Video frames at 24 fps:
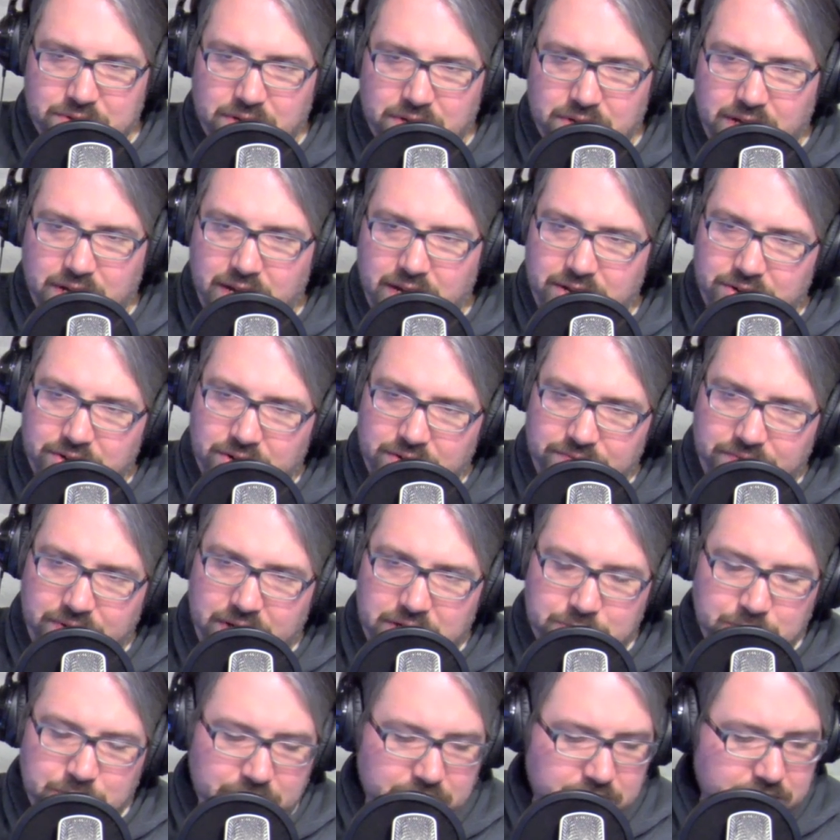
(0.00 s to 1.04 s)
online, you're on
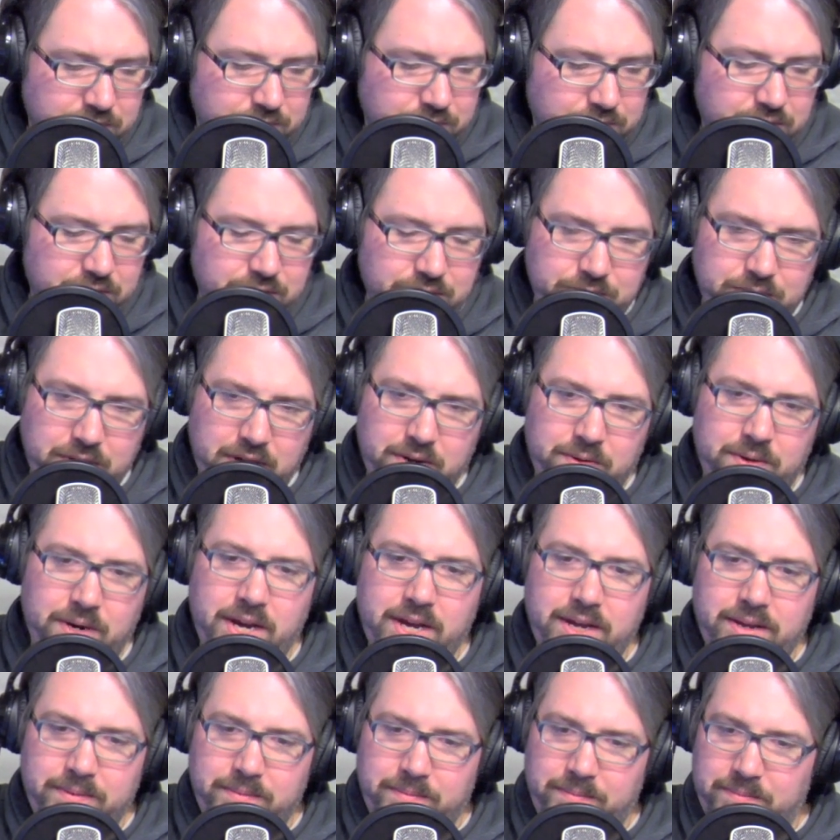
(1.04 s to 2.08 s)
Facebook and Twitter as well,
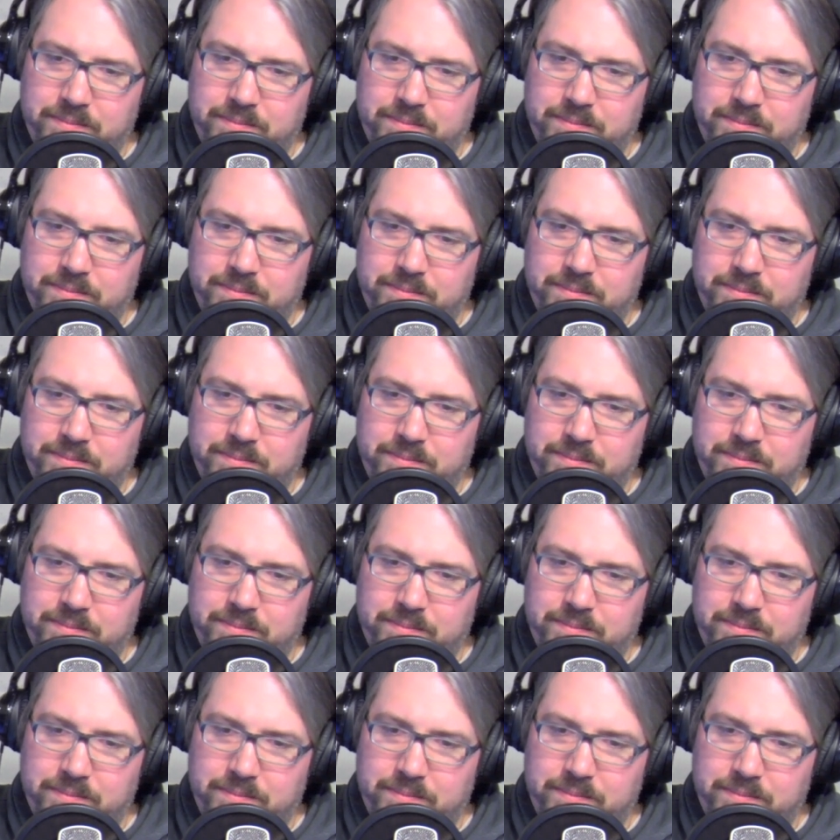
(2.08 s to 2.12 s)
right?